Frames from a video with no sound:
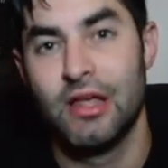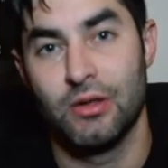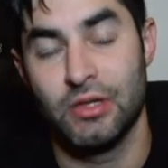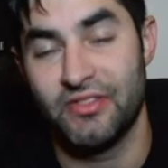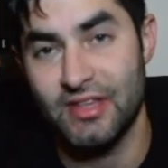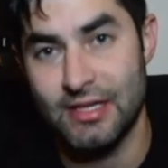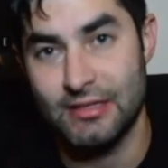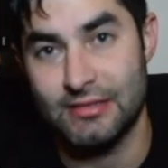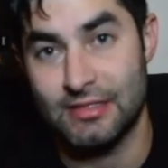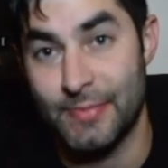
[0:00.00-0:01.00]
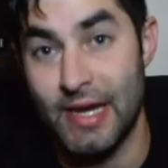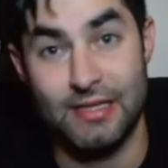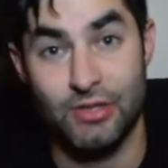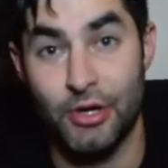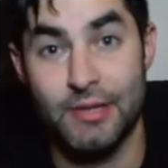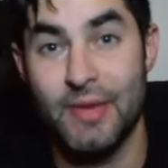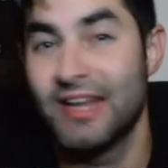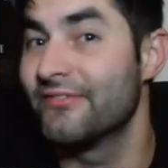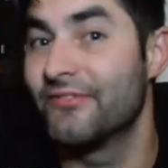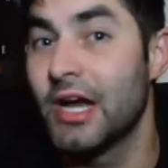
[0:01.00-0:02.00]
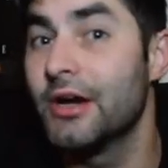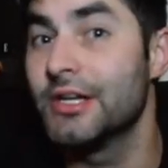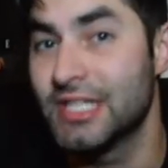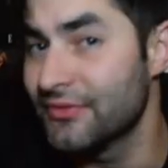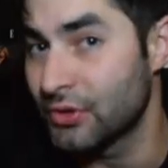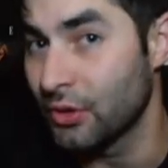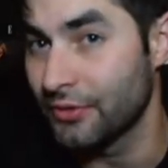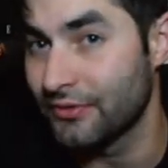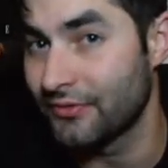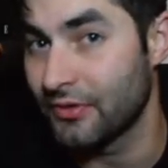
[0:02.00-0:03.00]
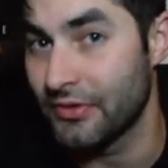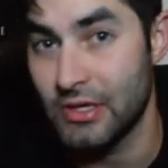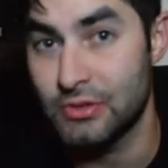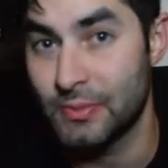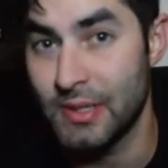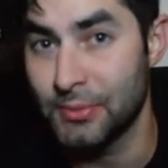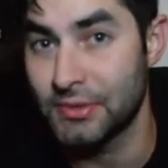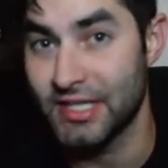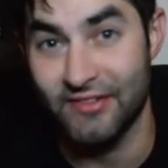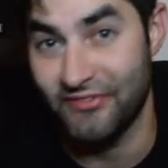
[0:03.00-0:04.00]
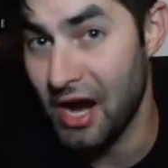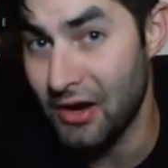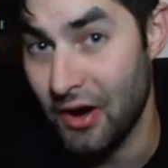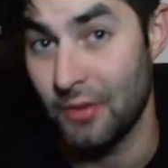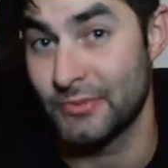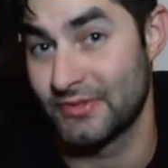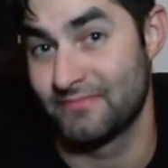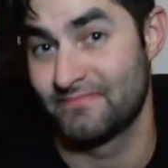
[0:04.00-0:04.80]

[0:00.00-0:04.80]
The only thing is, Spain has already made it very difficult for those people to get firearms.